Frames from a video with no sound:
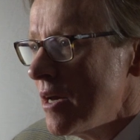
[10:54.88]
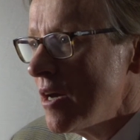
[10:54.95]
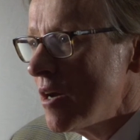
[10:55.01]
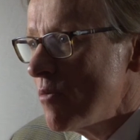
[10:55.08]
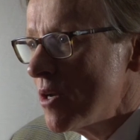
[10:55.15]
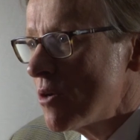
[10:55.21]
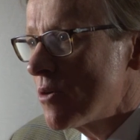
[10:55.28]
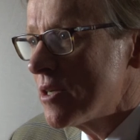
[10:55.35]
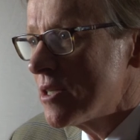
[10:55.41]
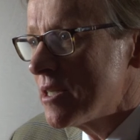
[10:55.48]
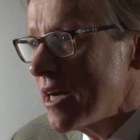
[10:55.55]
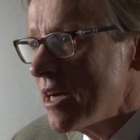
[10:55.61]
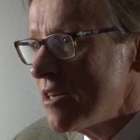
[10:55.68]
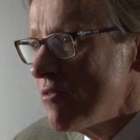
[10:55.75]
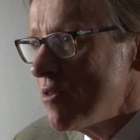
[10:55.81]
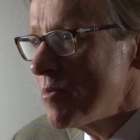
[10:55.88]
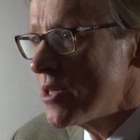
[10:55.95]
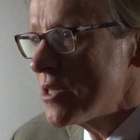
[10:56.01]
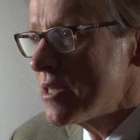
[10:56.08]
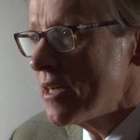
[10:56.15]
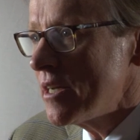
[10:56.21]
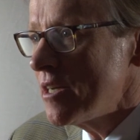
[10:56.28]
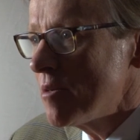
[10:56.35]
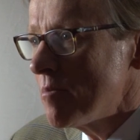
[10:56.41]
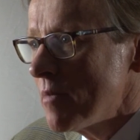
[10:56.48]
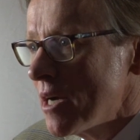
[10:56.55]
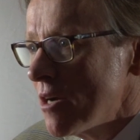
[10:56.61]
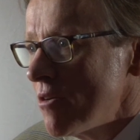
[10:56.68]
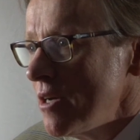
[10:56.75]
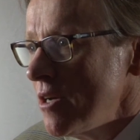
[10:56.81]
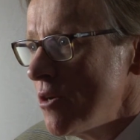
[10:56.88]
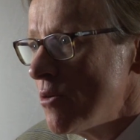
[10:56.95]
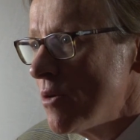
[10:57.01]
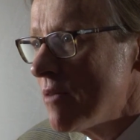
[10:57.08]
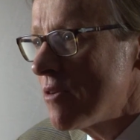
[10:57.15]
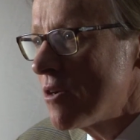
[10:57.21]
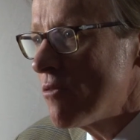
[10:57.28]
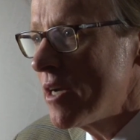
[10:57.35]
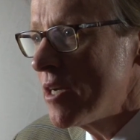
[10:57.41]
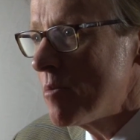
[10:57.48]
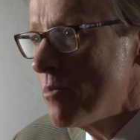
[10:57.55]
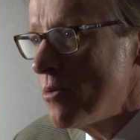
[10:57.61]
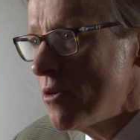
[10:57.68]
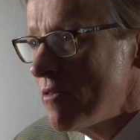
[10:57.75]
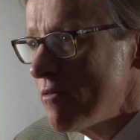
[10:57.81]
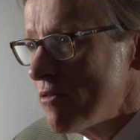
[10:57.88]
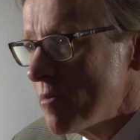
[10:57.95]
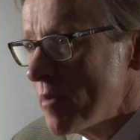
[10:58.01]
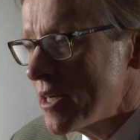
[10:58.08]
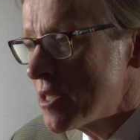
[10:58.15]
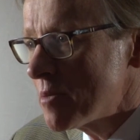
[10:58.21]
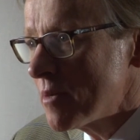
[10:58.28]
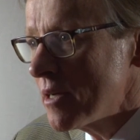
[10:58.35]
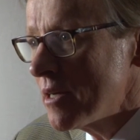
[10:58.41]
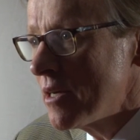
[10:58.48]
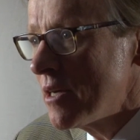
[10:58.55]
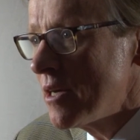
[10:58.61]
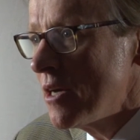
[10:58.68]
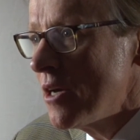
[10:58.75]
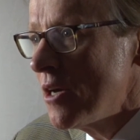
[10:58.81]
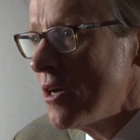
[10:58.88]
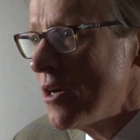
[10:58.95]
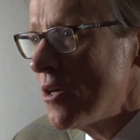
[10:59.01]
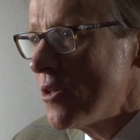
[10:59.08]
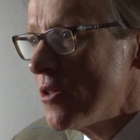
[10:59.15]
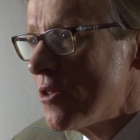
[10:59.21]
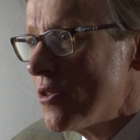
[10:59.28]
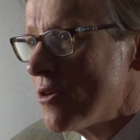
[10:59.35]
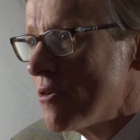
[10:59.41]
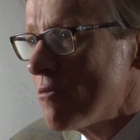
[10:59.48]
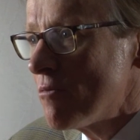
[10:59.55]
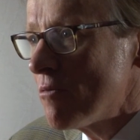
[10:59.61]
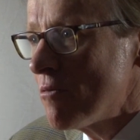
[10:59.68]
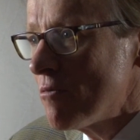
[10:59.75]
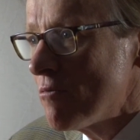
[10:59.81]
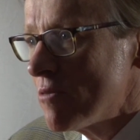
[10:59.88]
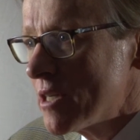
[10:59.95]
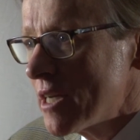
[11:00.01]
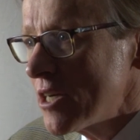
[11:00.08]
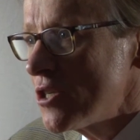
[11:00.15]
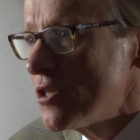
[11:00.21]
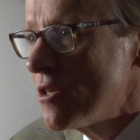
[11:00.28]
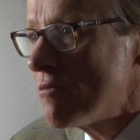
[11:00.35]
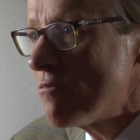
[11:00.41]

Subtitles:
If we look at data from the study in Maori who have a greater burden from asthma, the reduction